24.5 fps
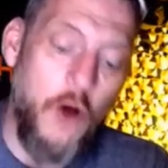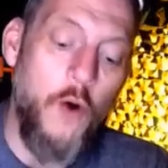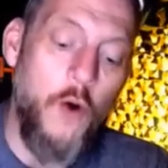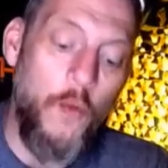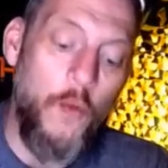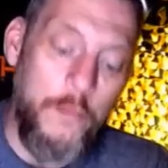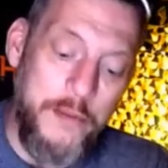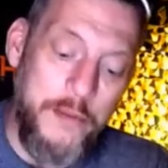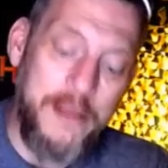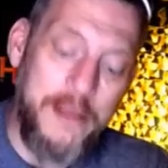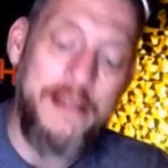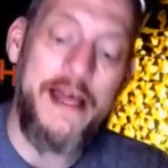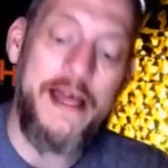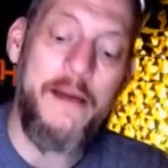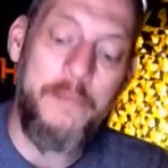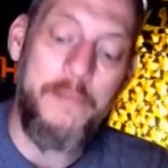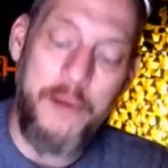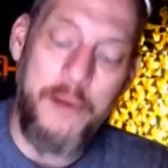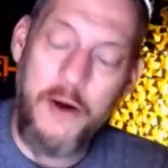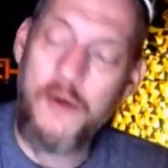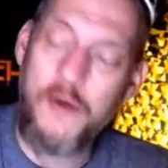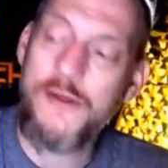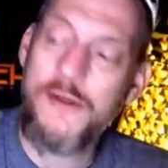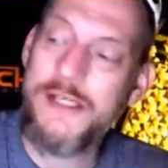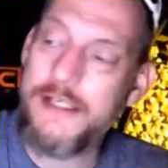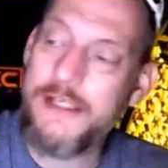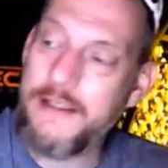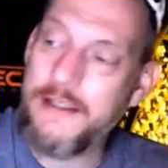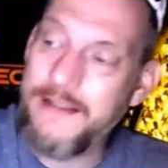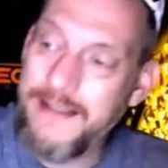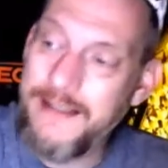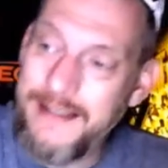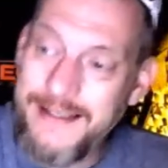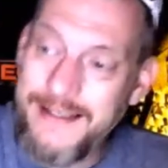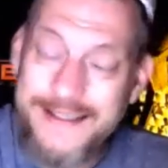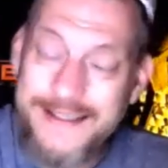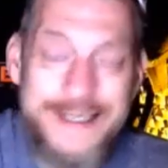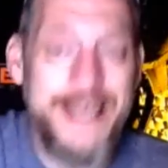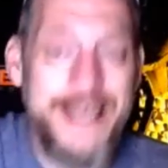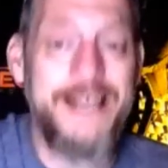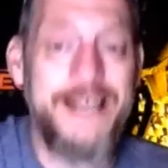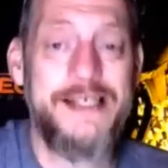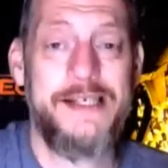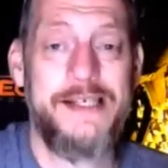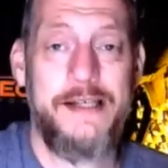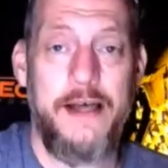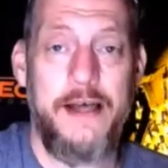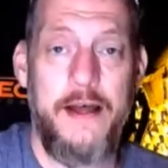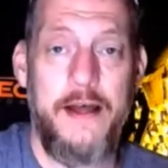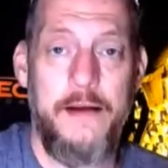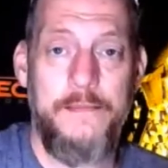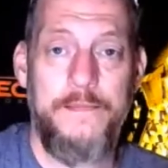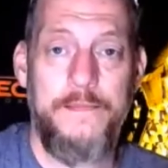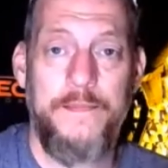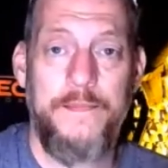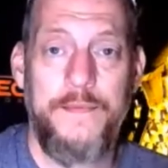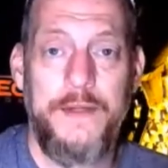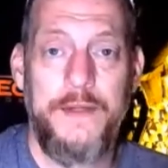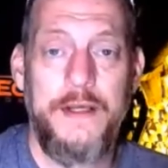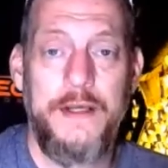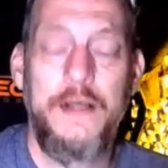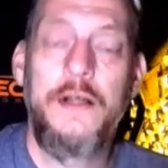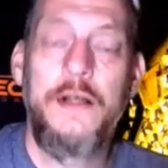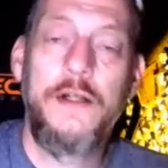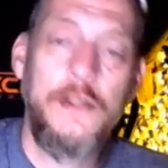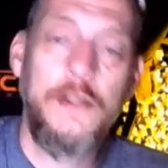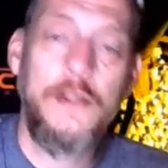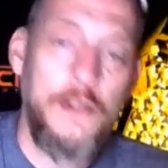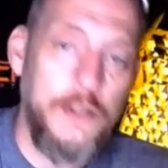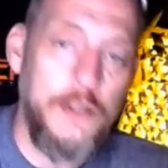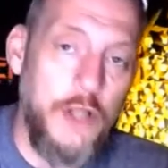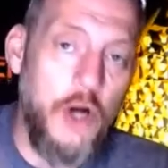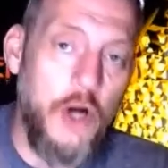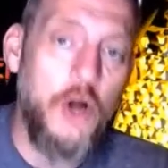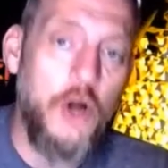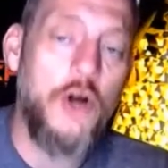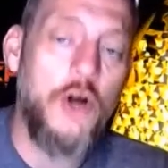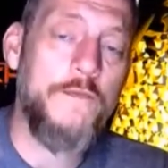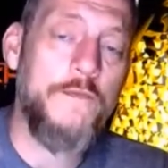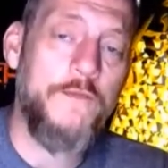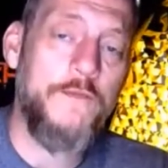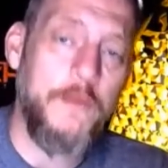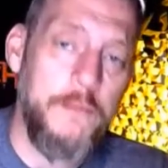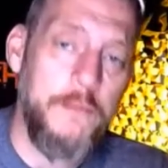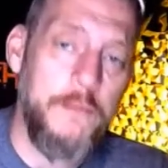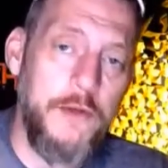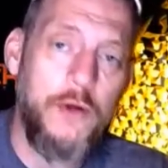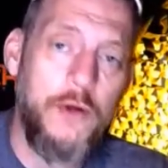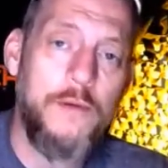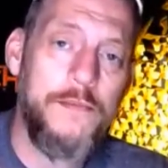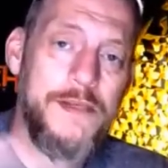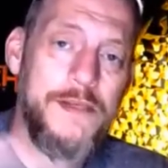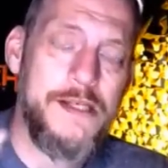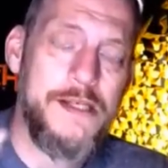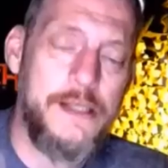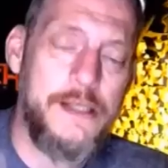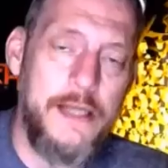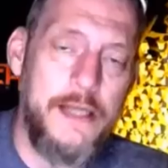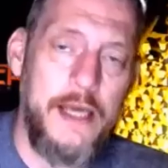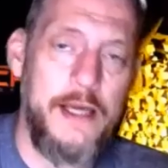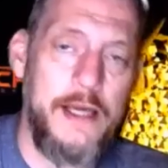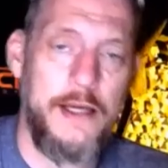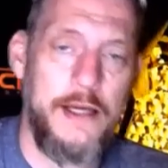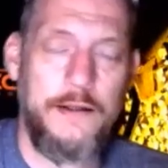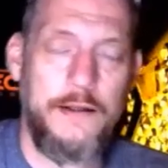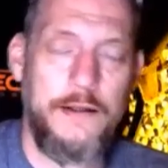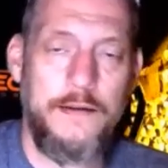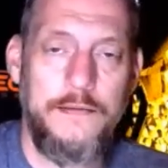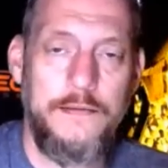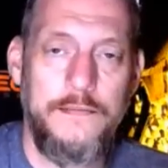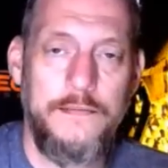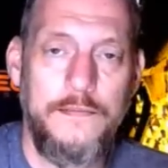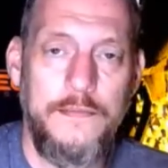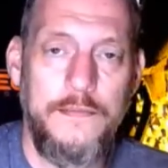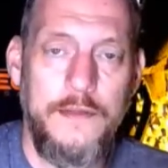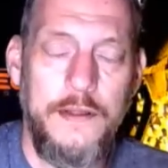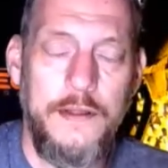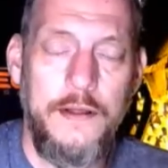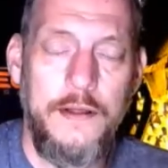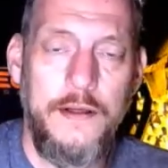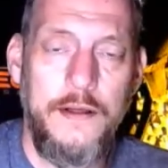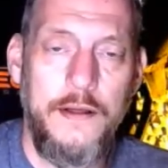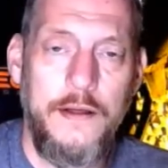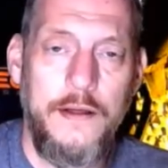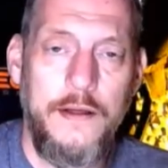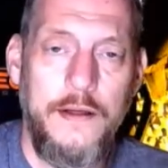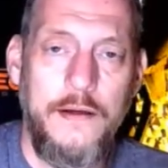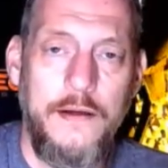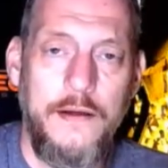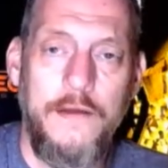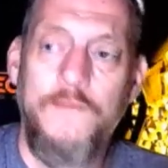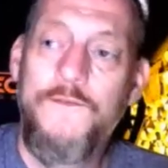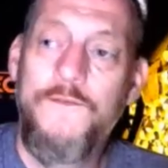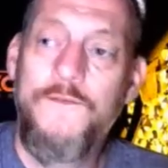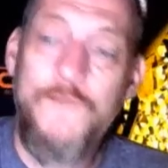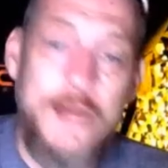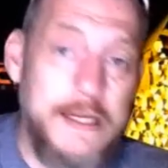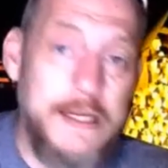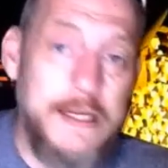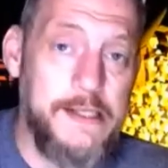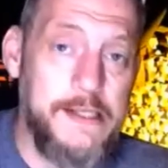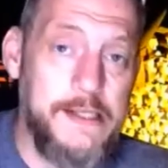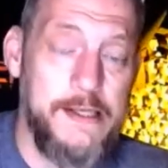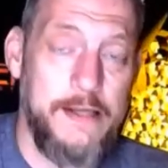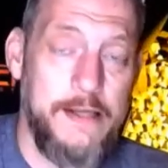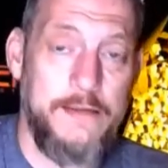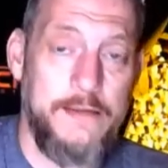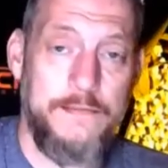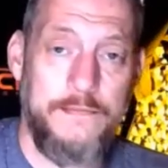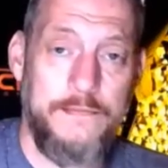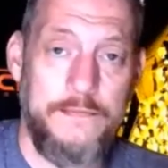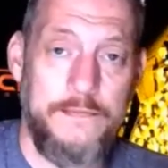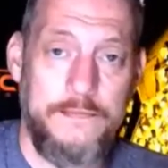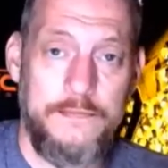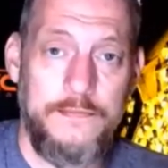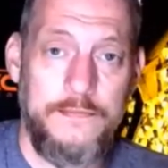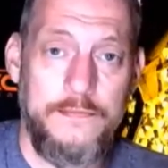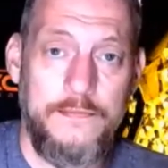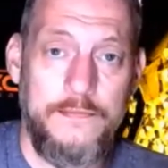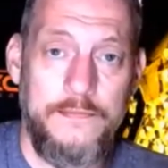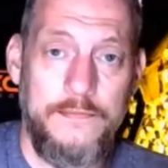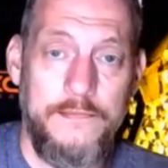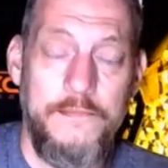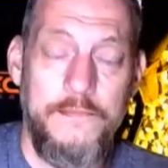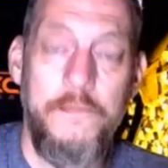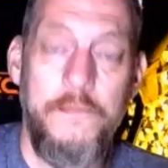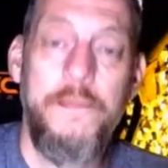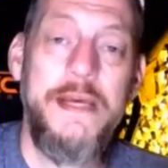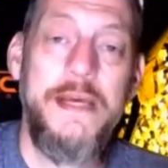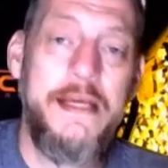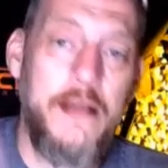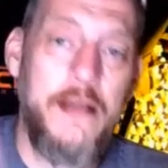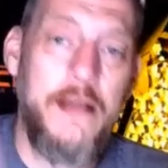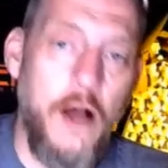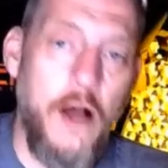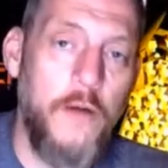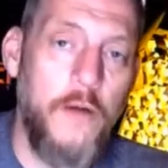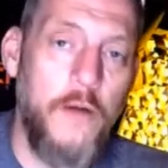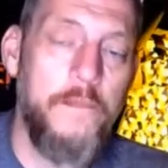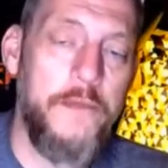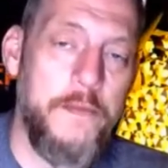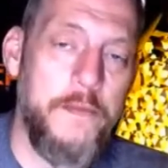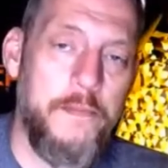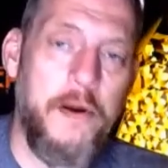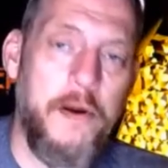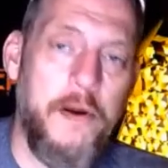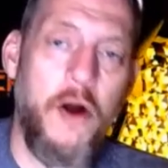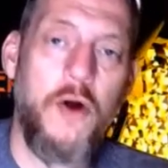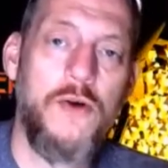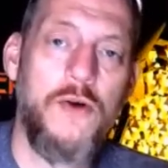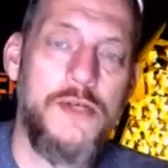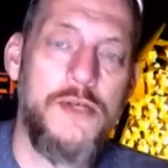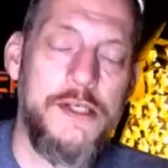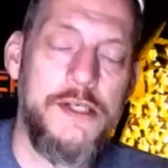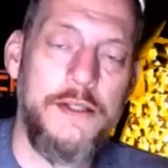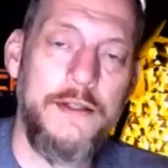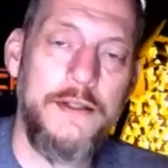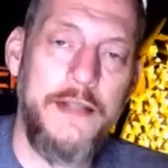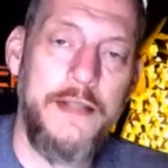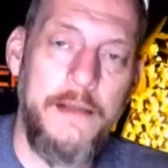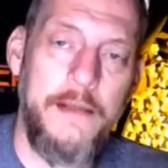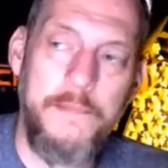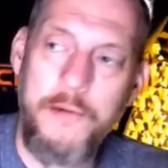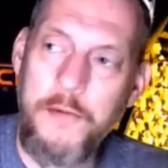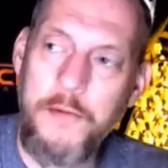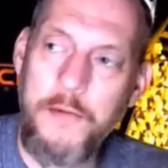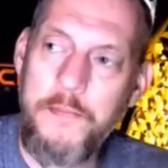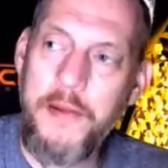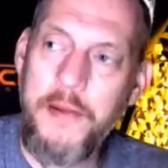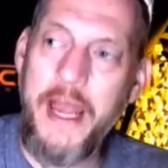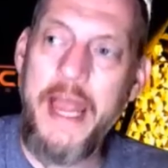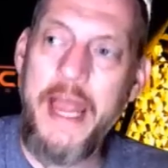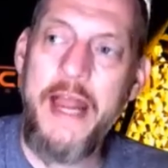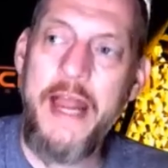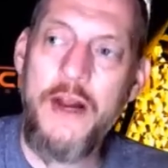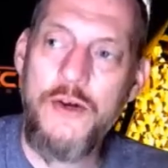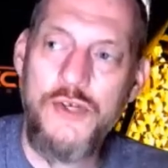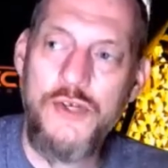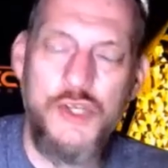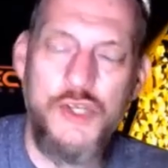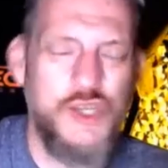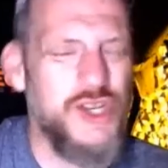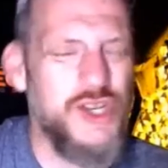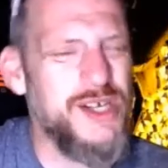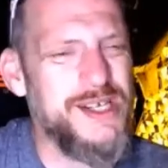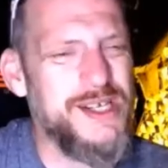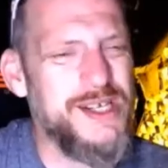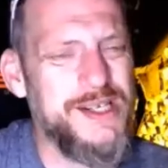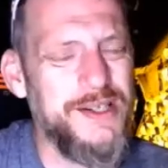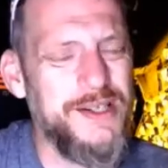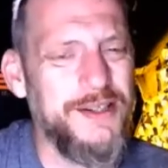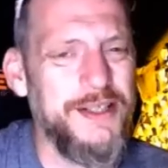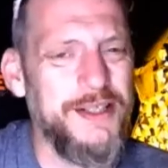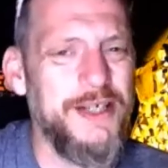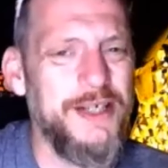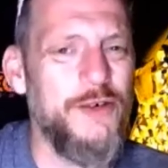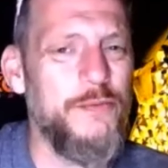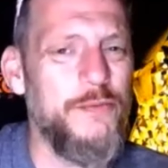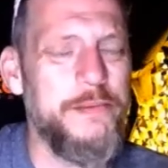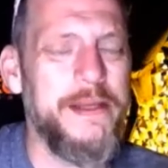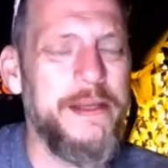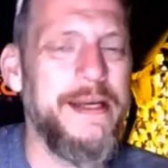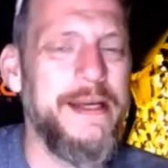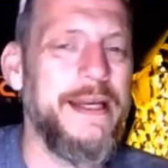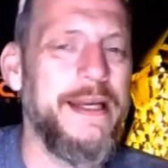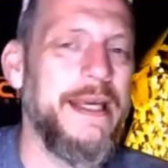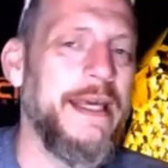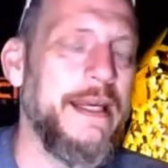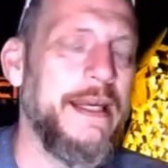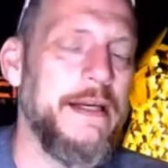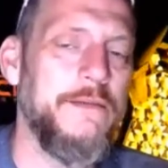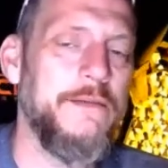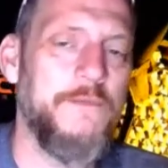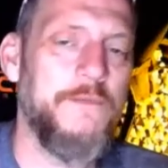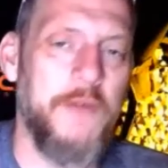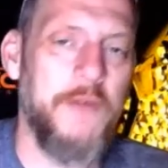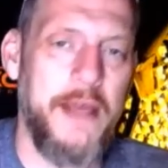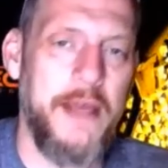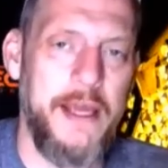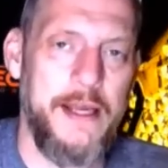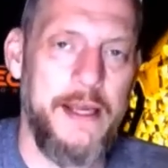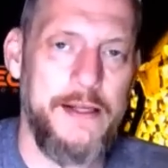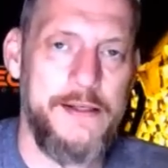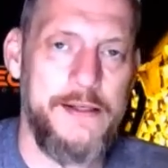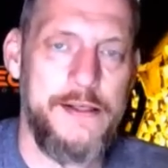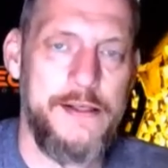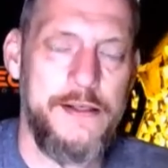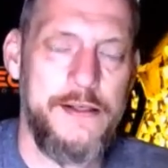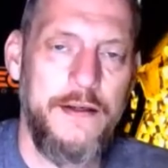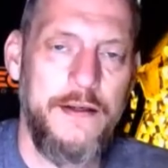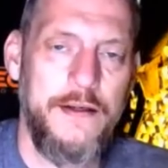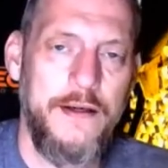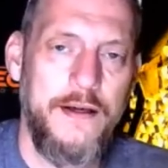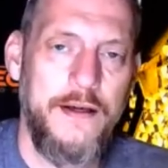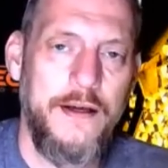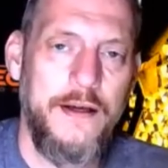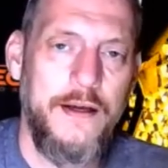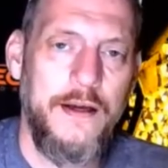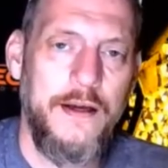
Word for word: don't be that person next time. Learn from your mistake. Fix it. Become the person that prepares just a little bit in advance.